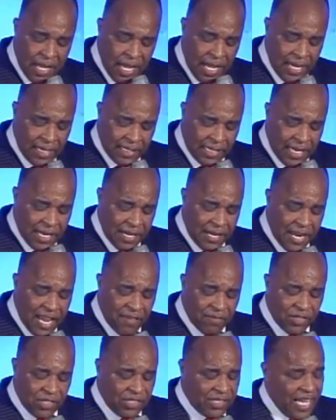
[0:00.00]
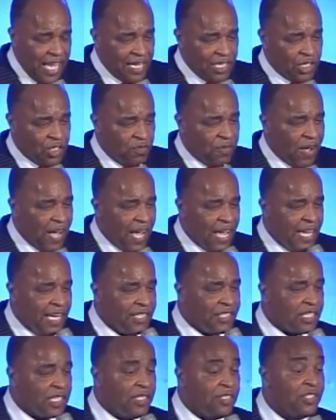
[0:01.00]
and can never satisfy
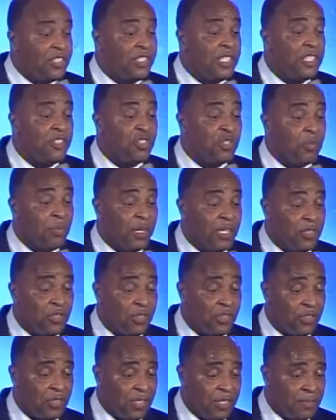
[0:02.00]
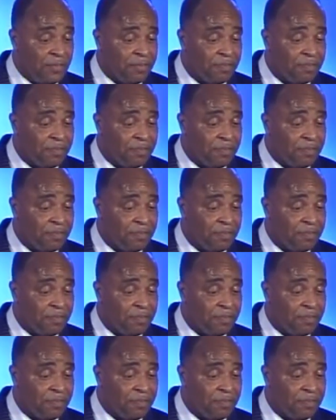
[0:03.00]
its constituents.